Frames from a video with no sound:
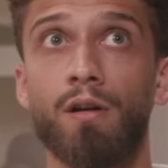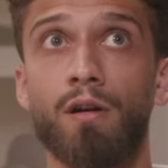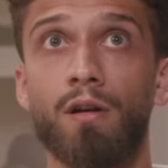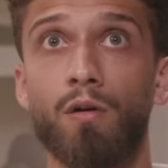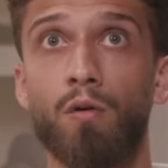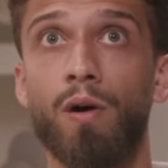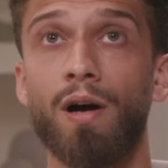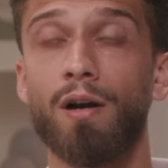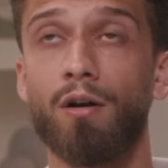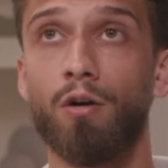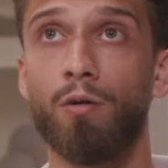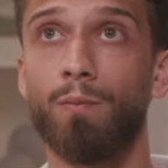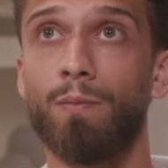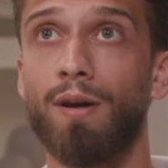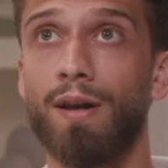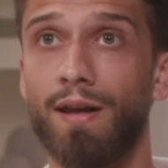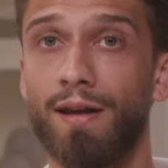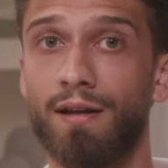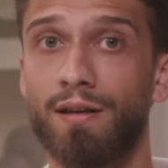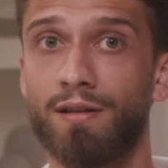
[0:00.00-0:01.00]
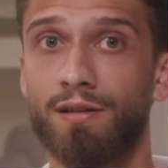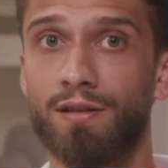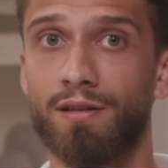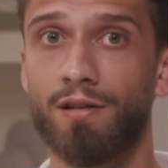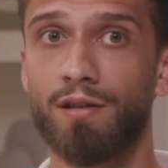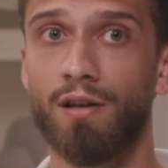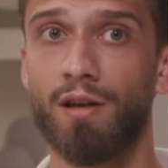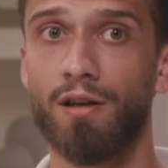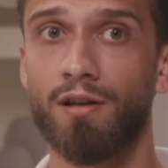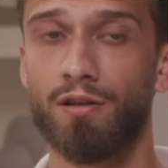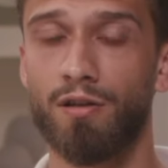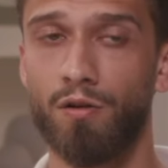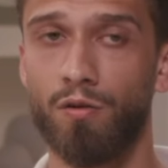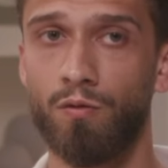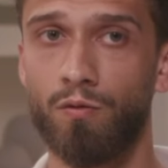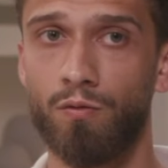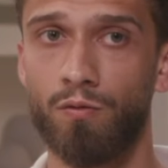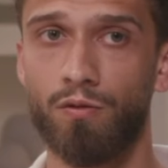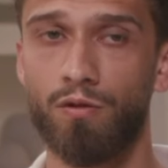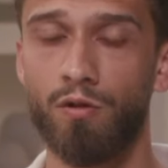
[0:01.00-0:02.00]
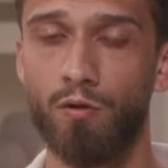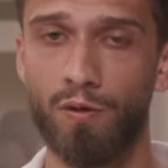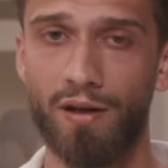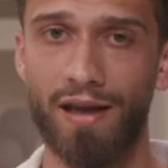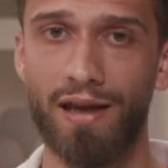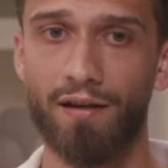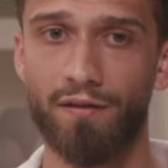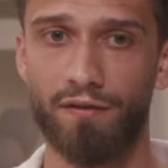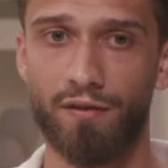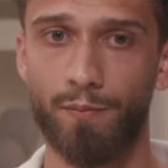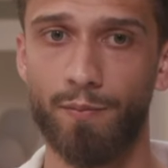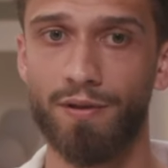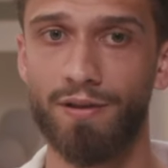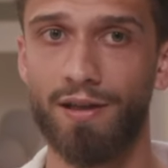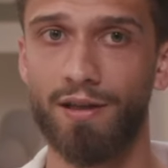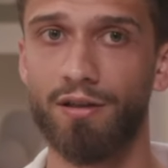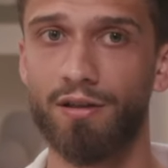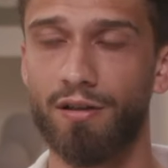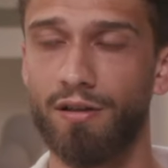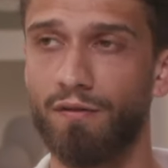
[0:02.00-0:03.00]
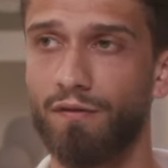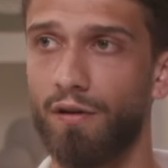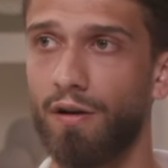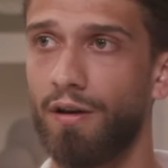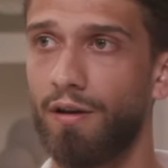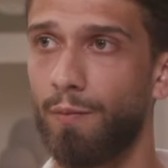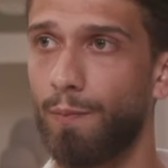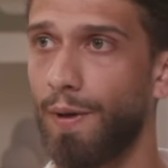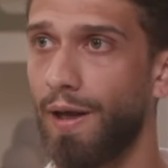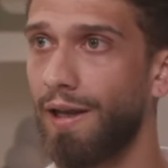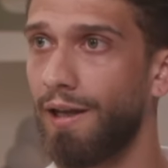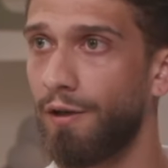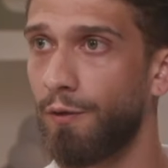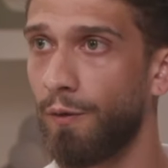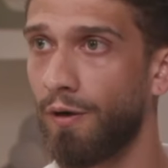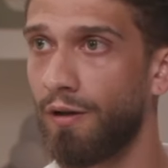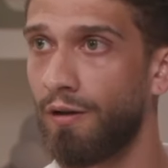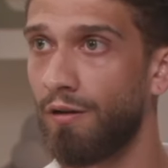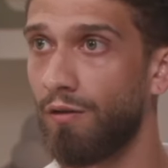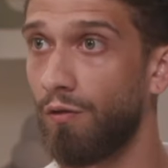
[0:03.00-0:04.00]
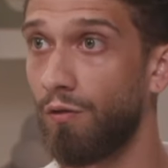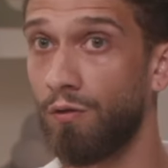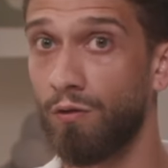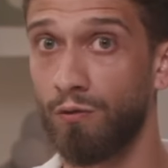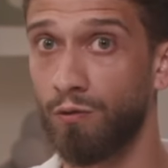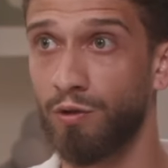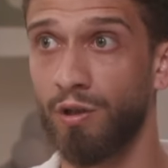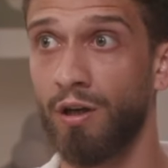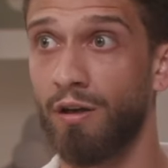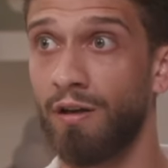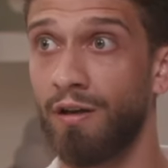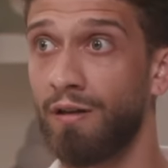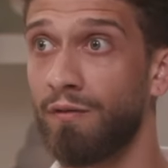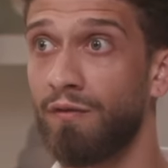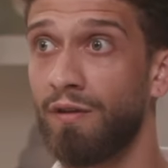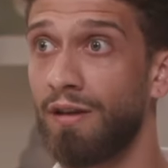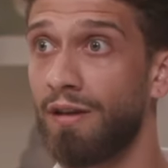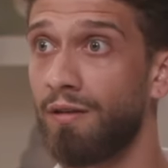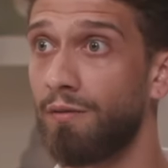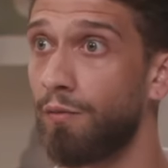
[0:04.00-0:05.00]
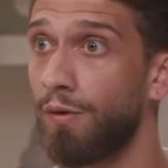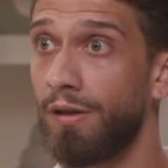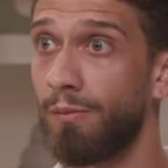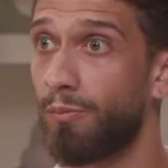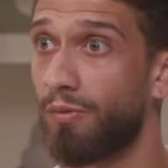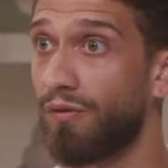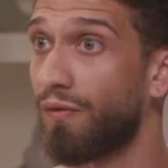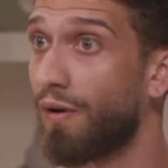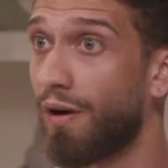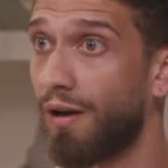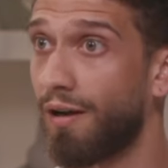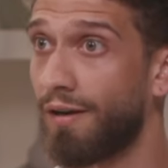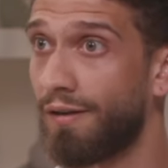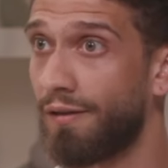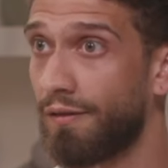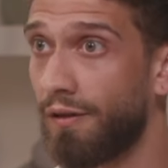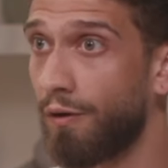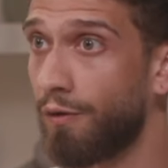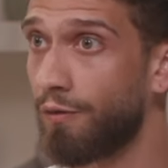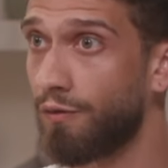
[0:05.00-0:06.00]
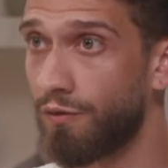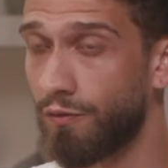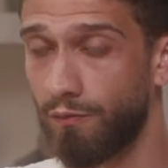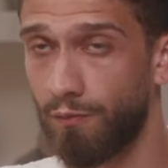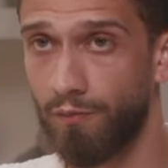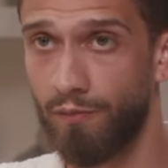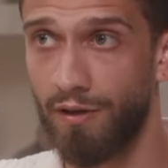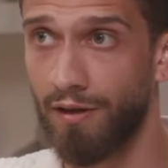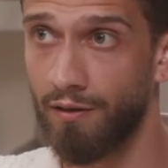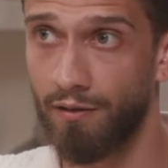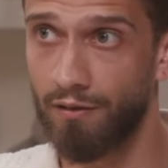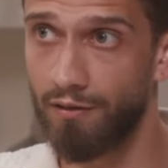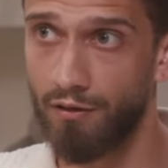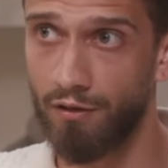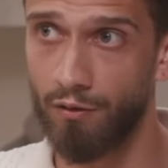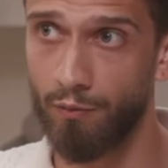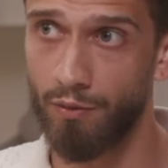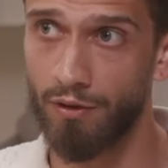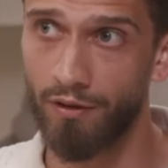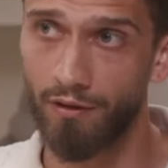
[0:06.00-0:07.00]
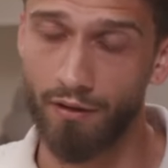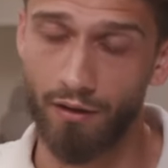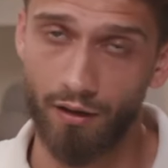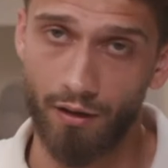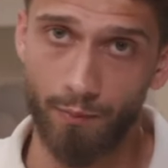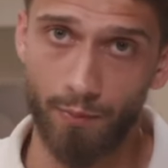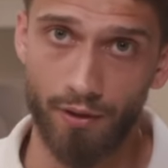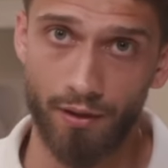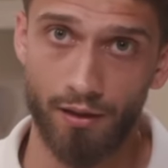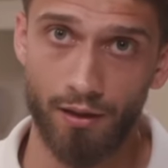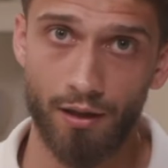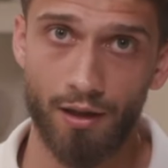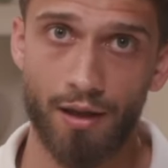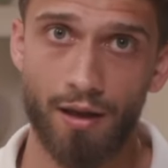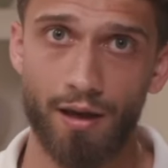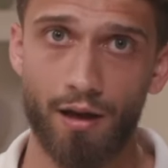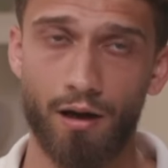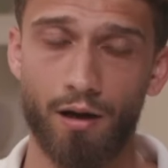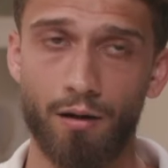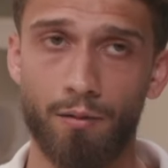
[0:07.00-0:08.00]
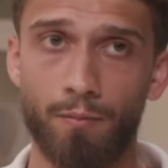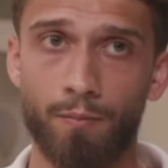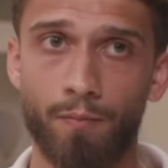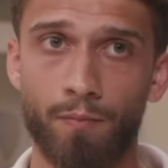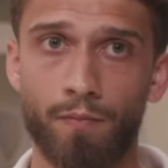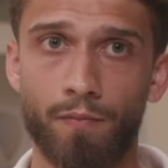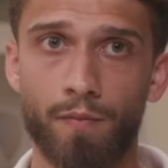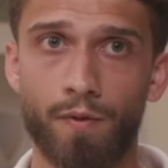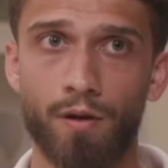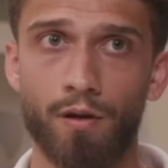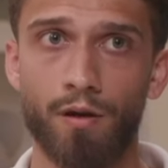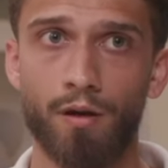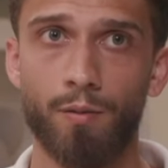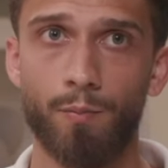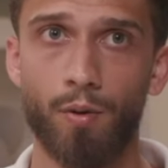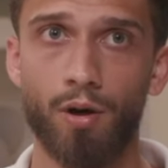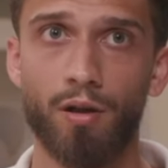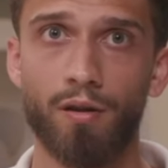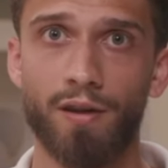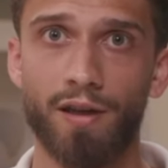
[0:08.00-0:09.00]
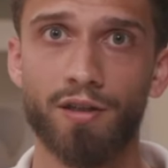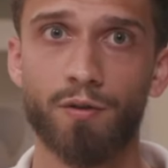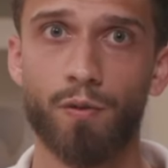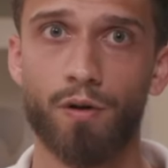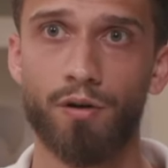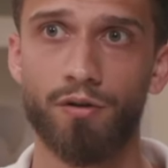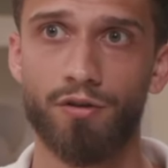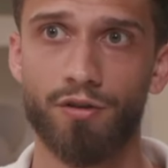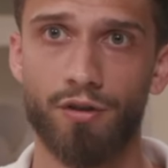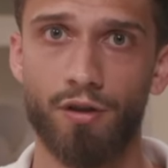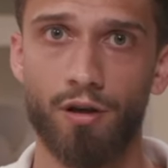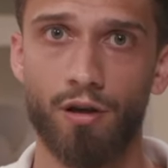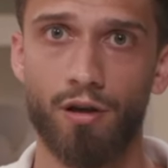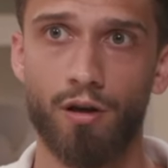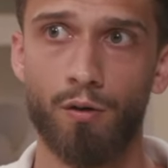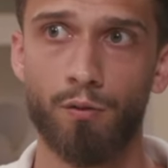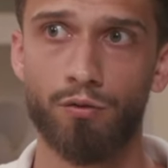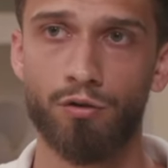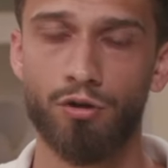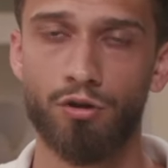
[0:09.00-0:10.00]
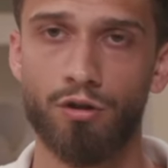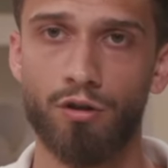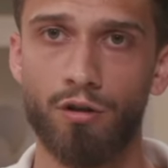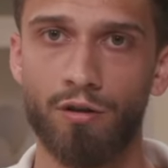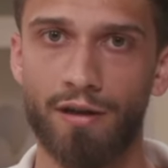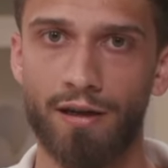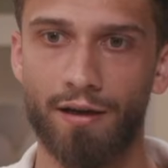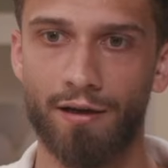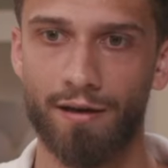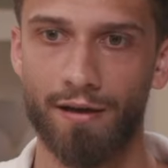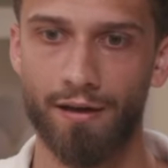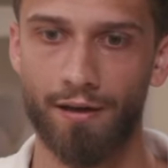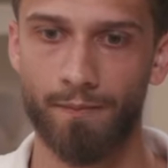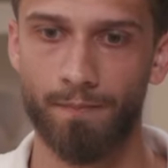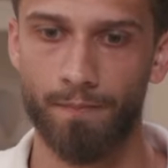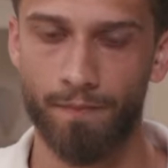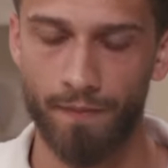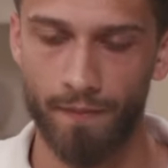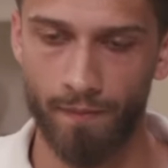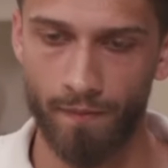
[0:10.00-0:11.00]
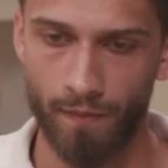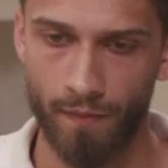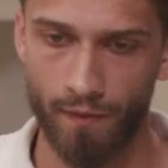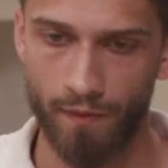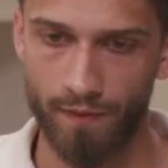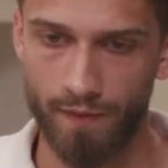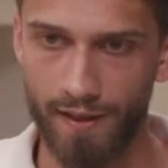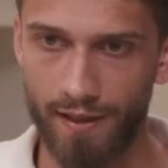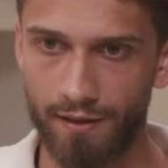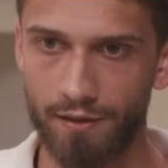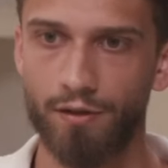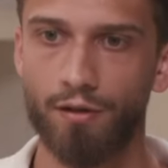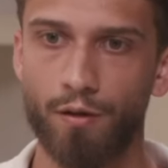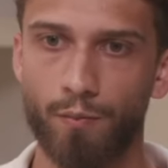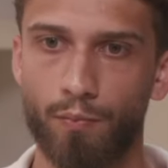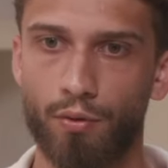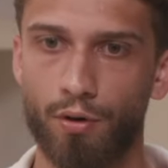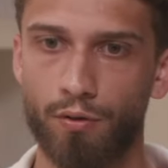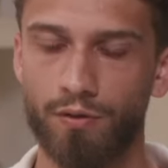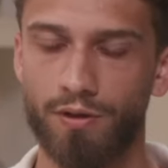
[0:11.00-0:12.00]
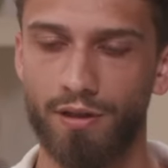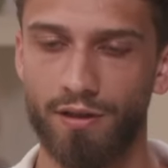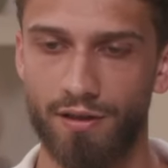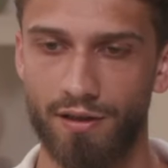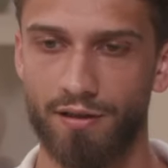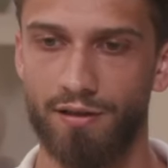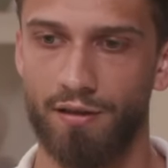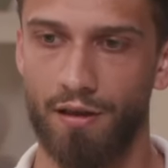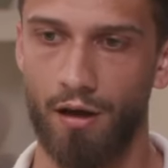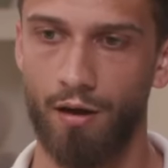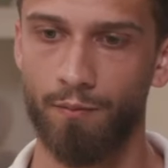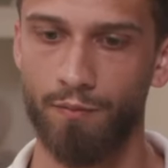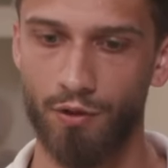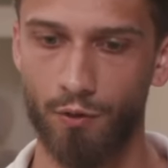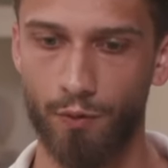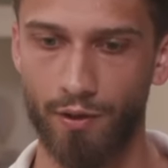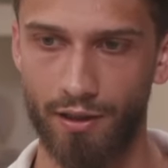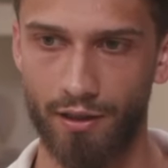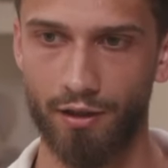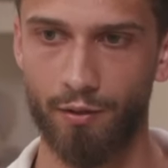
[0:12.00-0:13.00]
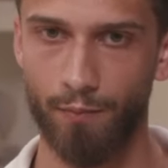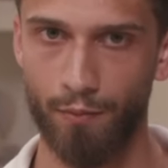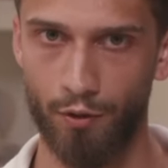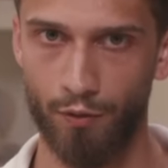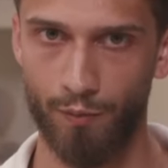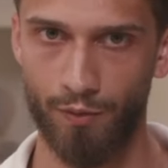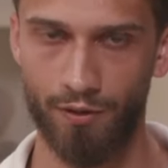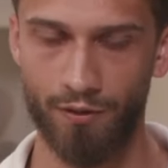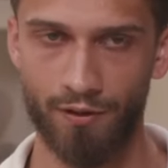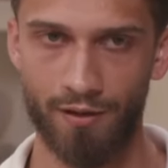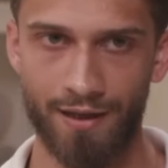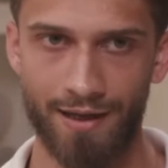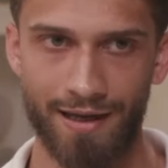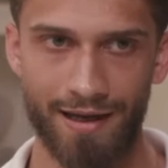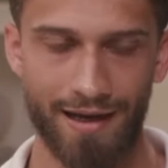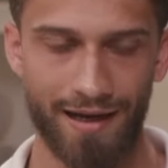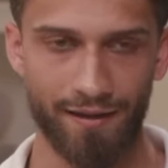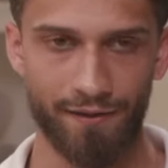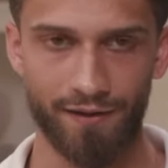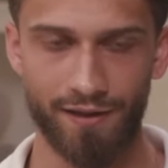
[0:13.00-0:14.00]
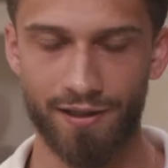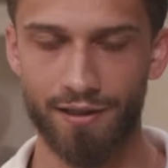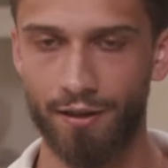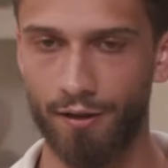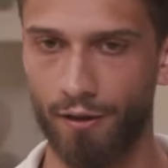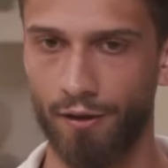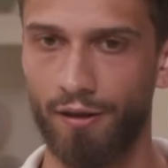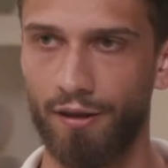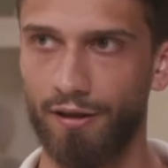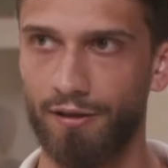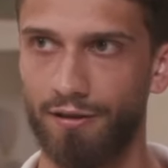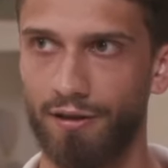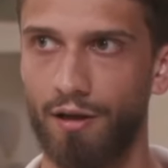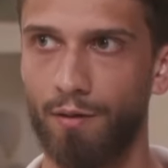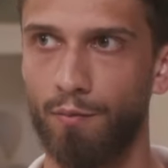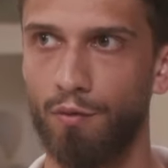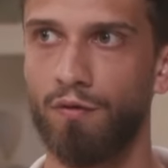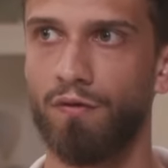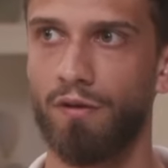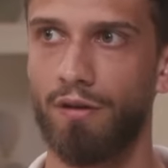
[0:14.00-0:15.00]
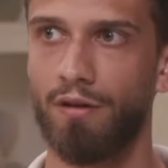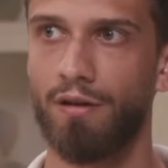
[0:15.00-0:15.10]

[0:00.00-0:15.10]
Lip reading: quite complex. So you would have to potentially find a paid one, or alternatively, we provide those, within the company. But that's where I'd start. I would just look at, okay, these are the processes that I'm doing at the moment, and these are the things that are moving the